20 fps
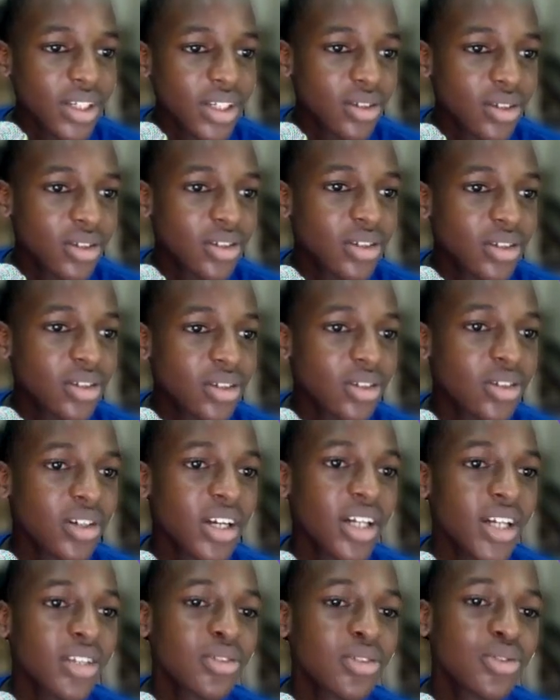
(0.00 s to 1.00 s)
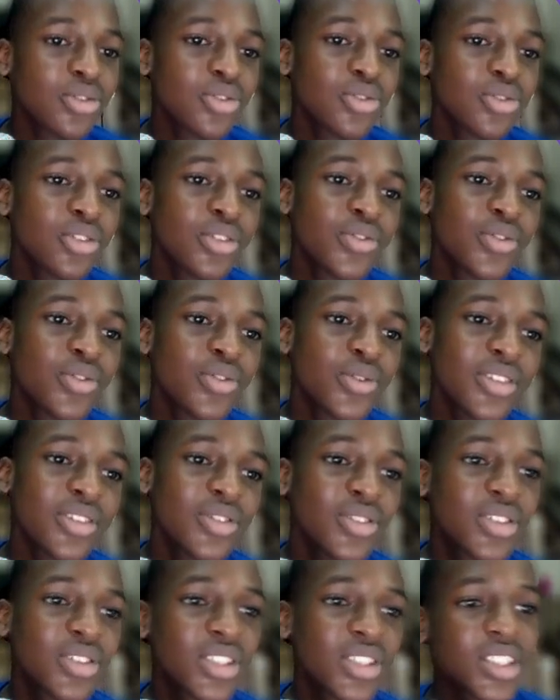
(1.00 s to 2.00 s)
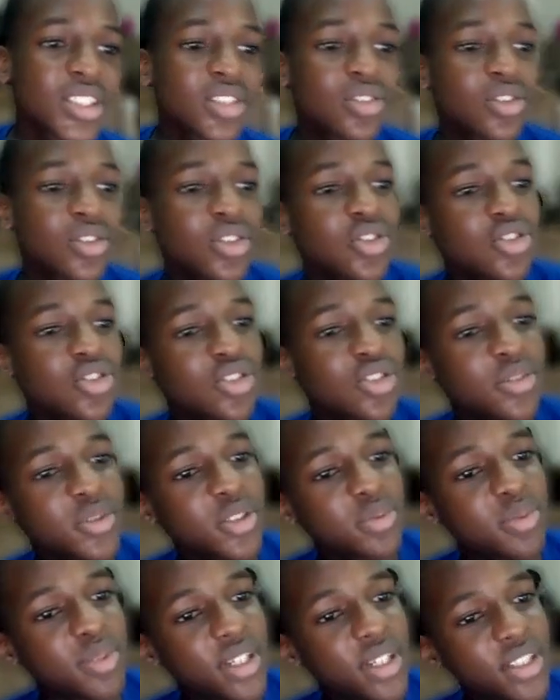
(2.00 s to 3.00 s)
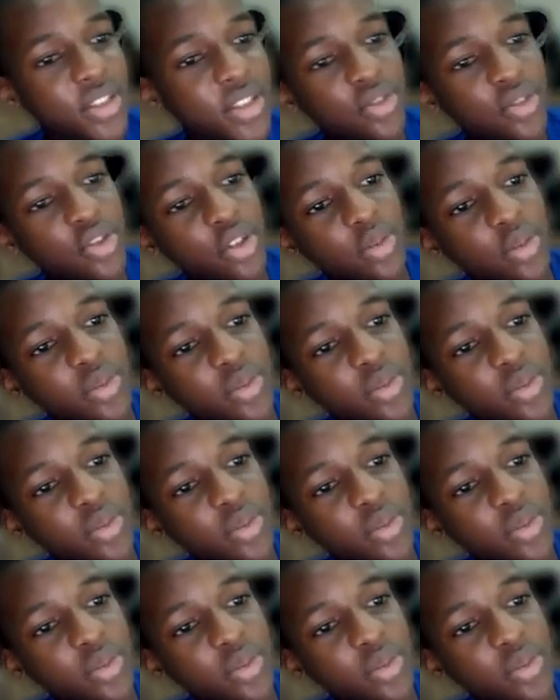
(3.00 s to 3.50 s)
Oh, and also, if you want to create a custom sprite, you come here